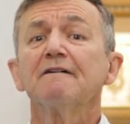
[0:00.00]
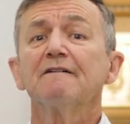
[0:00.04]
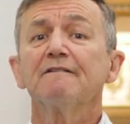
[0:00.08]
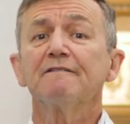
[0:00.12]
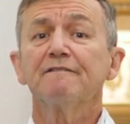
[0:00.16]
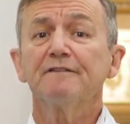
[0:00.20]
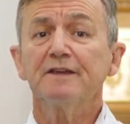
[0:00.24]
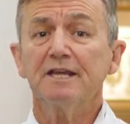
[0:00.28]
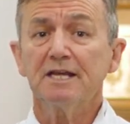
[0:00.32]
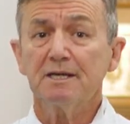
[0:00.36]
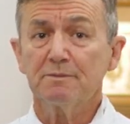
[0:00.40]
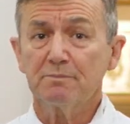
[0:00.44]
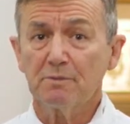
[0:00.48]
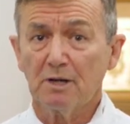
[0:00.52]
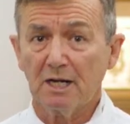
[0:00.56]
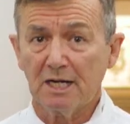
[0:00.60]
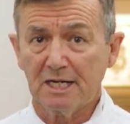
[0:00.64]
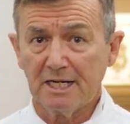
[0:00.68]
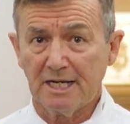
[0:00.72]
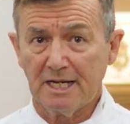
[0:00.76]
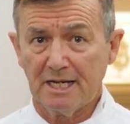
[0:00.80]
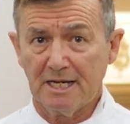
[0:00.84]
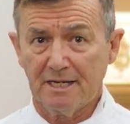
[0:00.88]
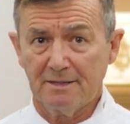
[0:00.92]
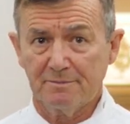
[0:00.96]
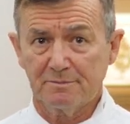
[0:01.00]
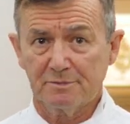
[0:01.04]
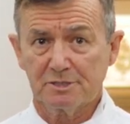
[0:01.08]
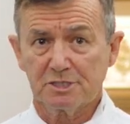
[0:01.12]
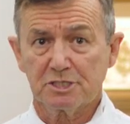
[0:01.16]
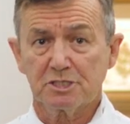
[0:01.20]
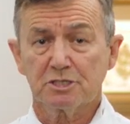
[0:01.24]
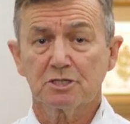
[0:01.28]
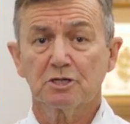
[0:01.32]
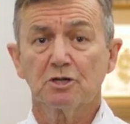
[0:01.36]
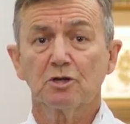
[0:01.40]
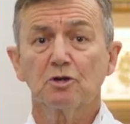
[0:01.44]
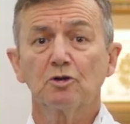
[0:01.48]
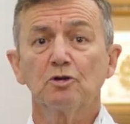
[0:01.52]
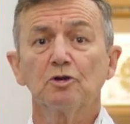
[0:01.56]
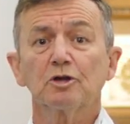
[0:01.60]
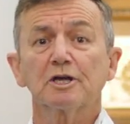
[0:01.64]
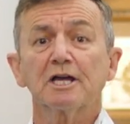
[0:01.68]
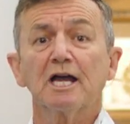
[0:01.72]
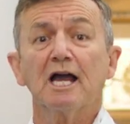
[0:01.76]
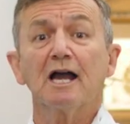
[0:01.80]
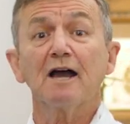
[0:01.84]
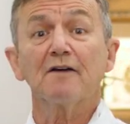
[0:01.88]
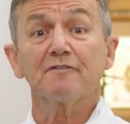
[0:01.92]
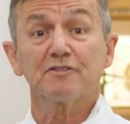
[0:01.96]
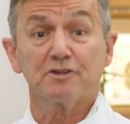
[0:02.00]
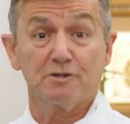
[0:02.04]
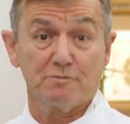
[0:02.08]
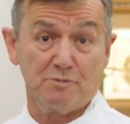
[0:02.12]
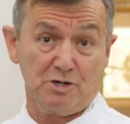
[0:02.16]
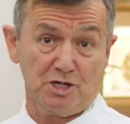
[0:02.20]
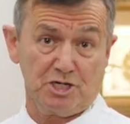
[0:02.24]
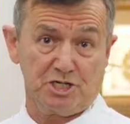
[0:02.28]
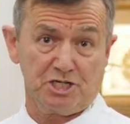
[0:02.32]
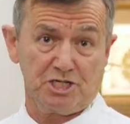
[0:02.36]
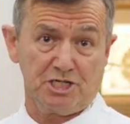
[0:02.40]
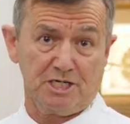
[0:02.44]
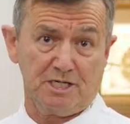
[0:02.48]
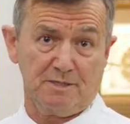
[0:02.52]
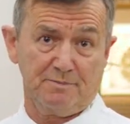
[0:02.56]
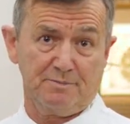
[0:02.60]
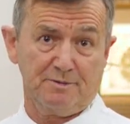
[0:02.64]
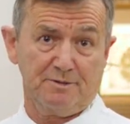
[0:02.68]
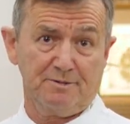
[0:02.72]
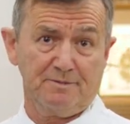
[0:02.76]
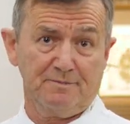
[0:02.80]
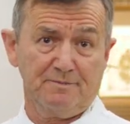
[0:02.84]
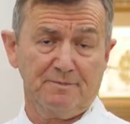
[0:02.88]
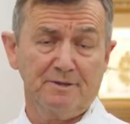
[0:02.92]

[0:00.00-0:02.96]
"Feed my lambs, look after my sheep,